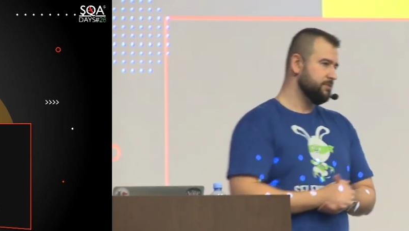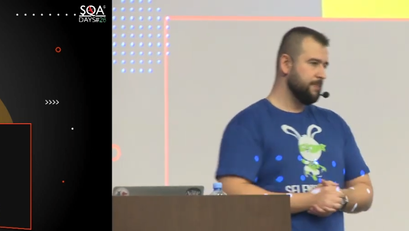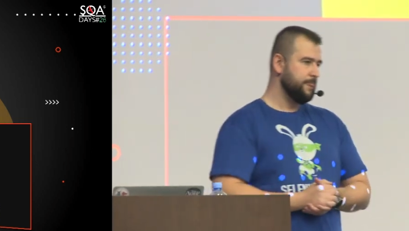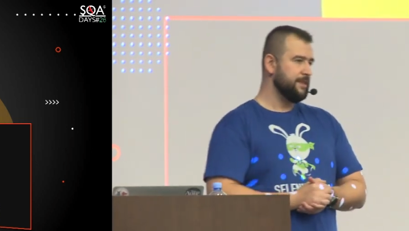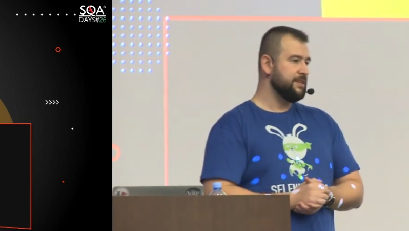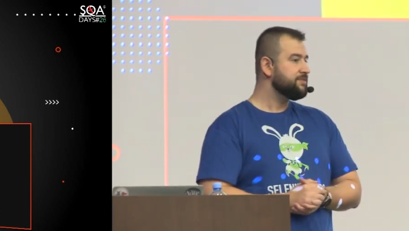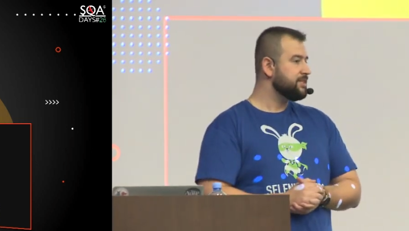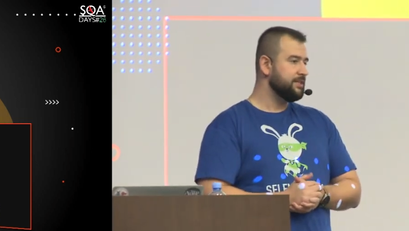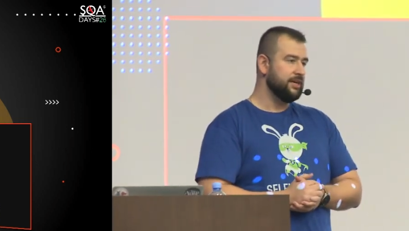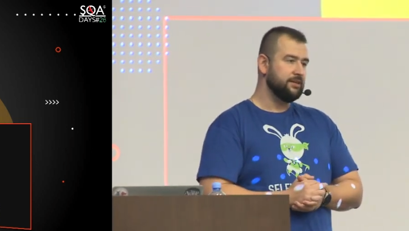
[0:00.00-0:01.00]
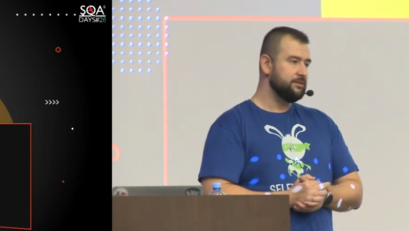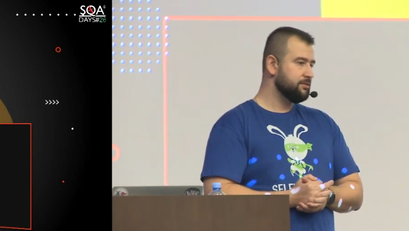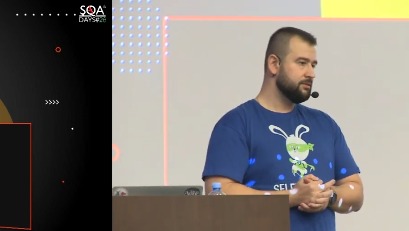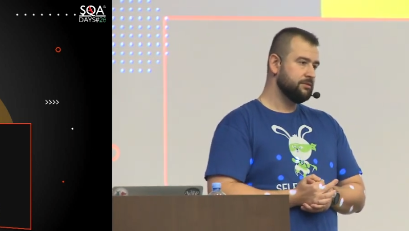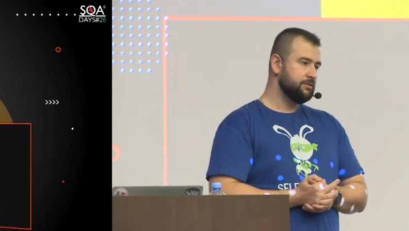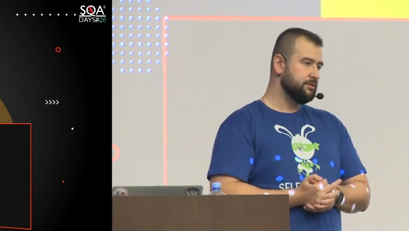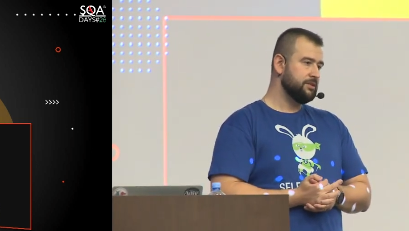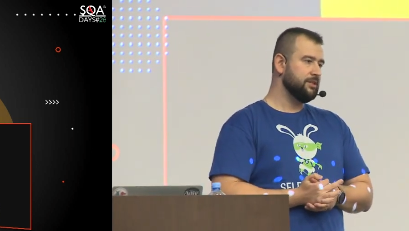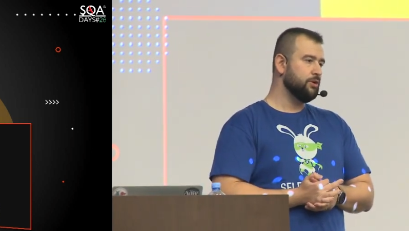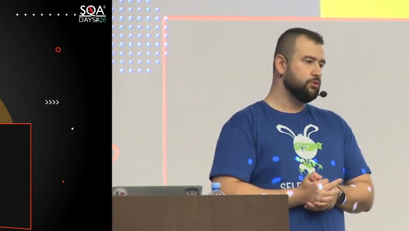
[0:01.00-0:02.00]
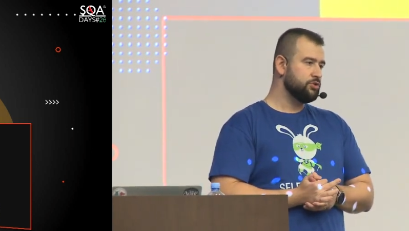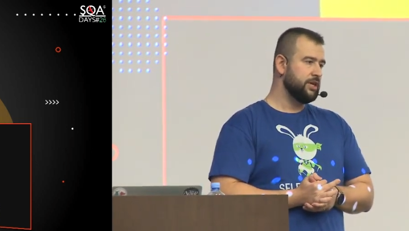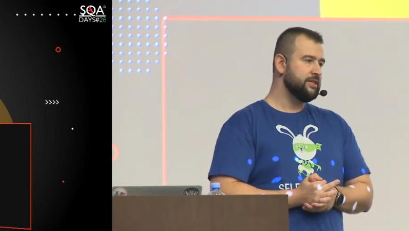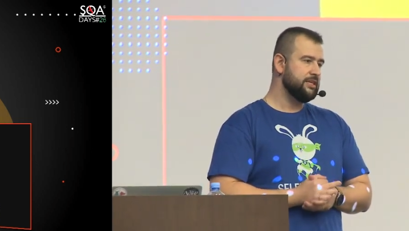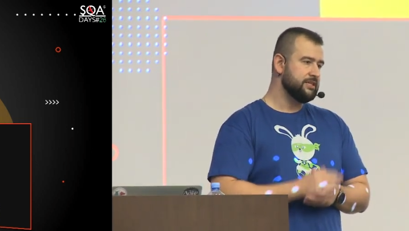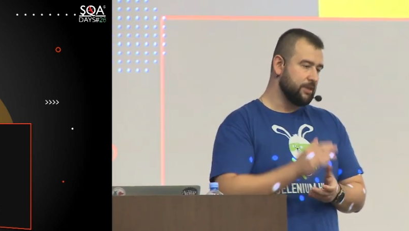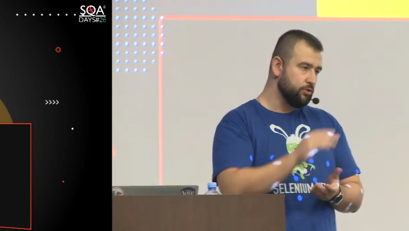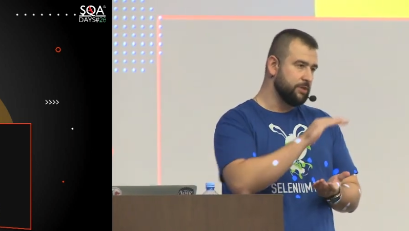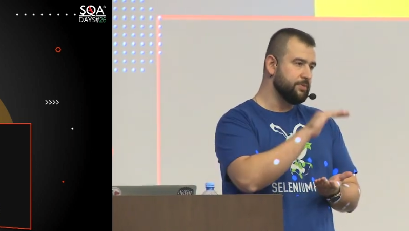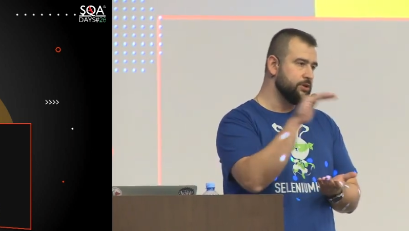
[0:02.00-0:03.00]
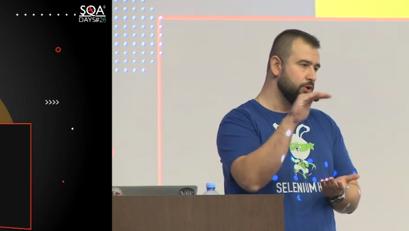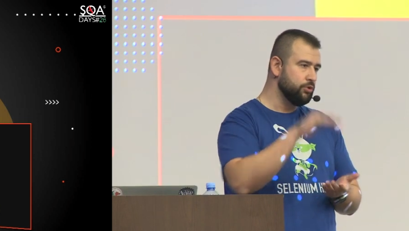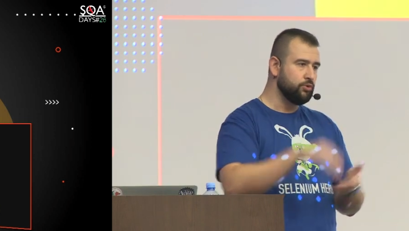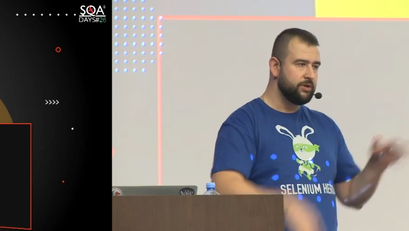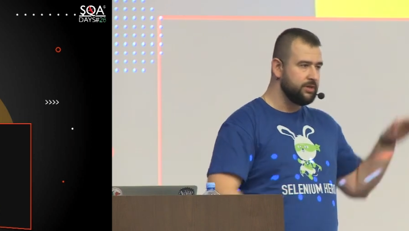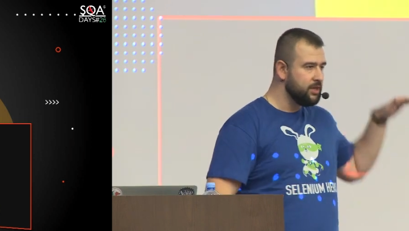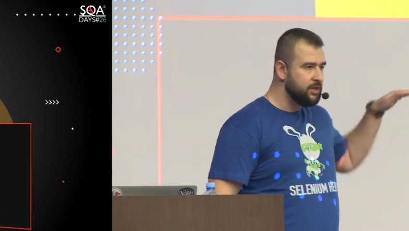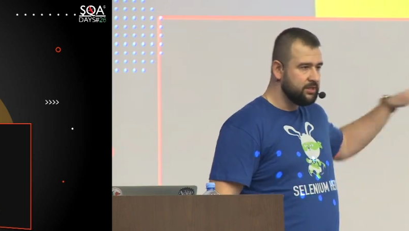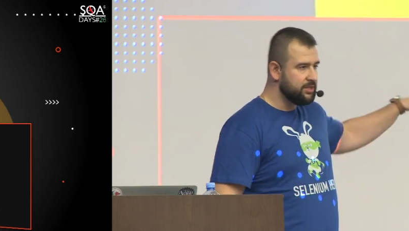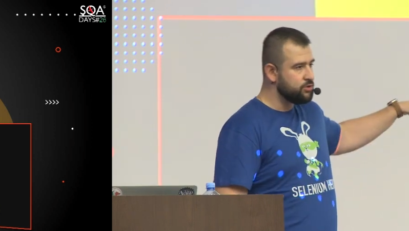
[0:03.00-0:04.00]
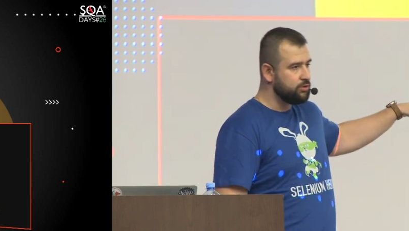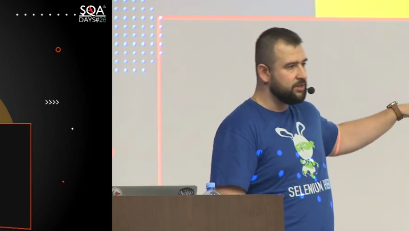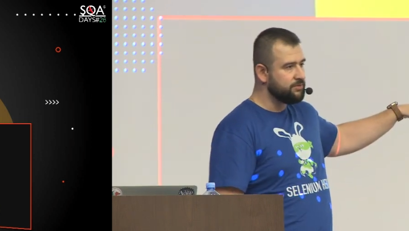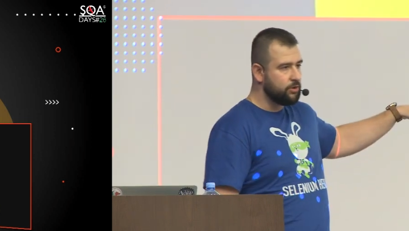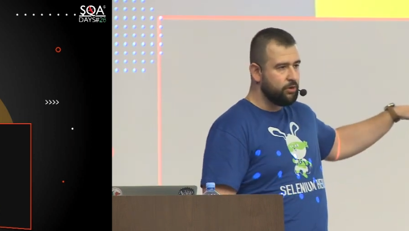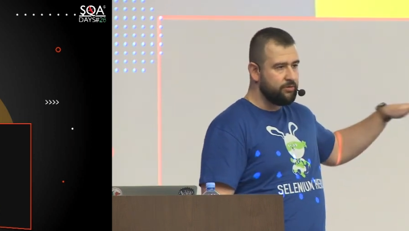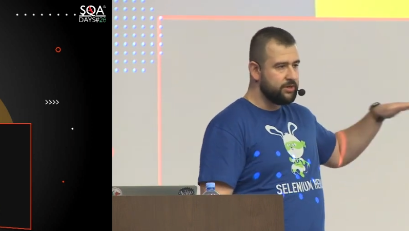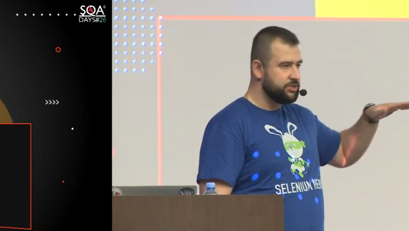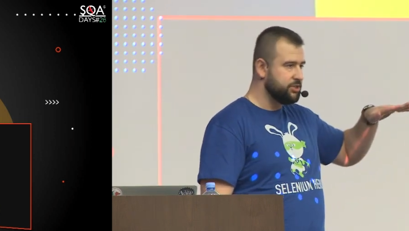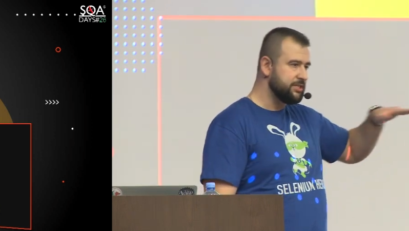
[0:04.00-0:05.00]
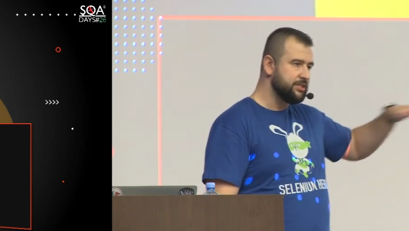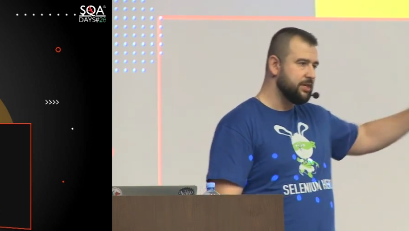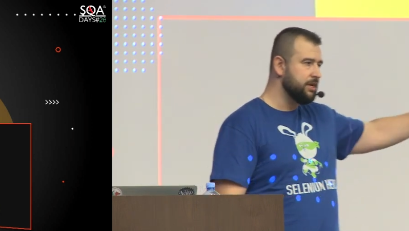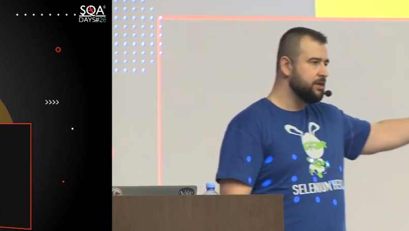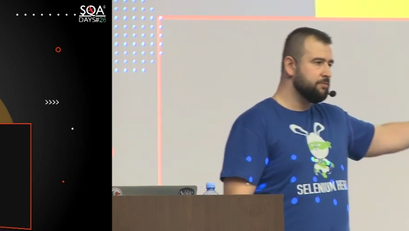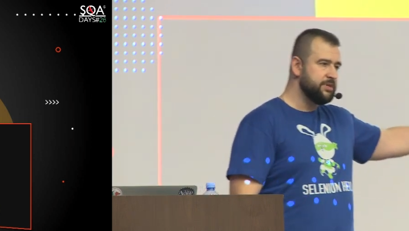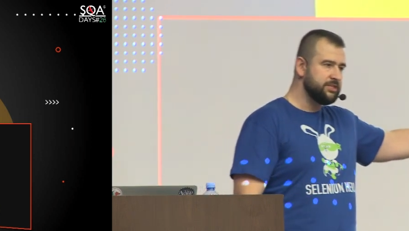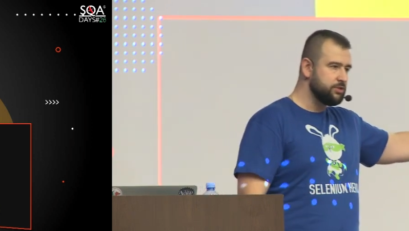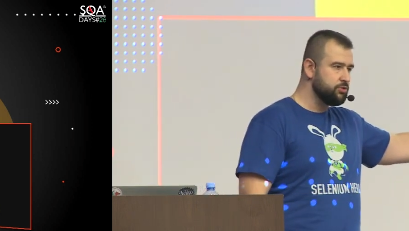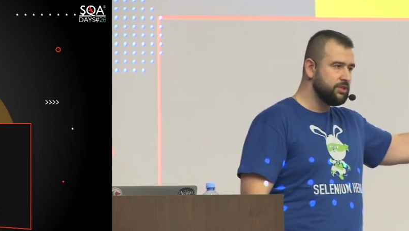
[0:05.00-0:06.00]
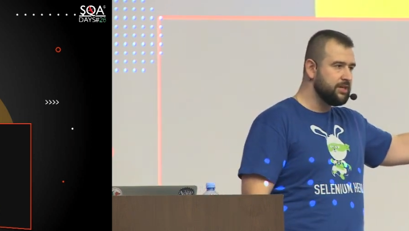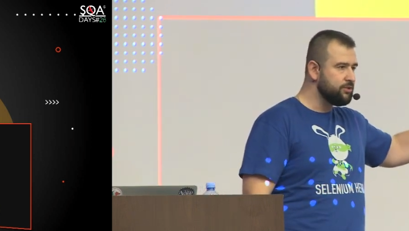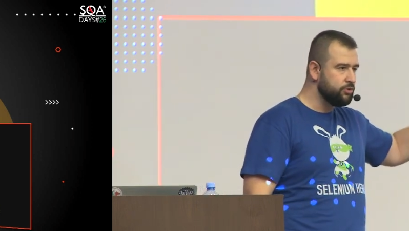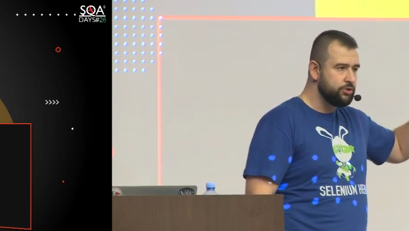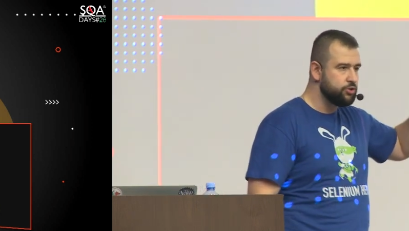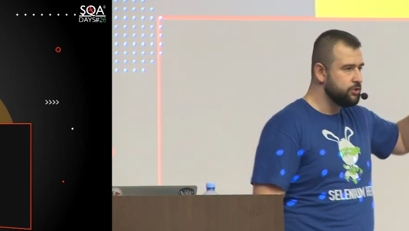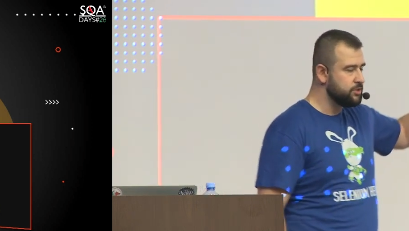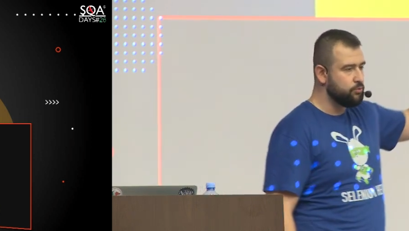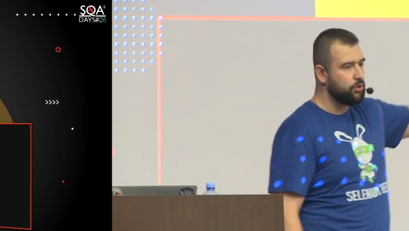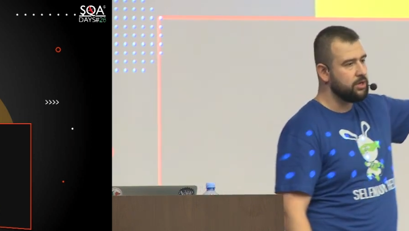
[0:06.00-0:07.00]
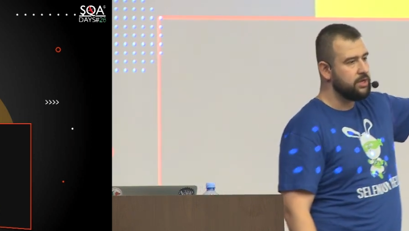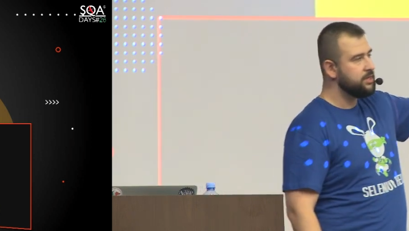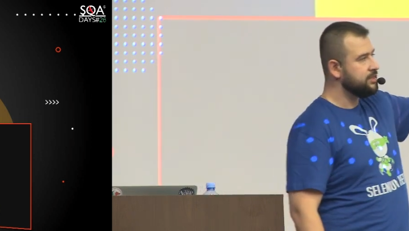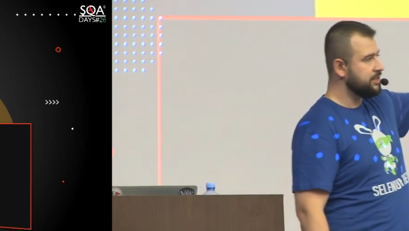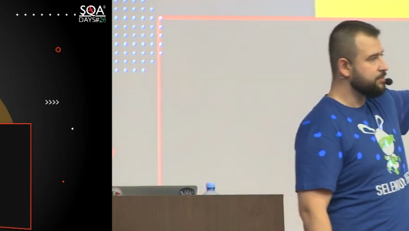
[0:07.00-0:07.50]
it's more or less decided for you. In other words, you don't need to improve it all along.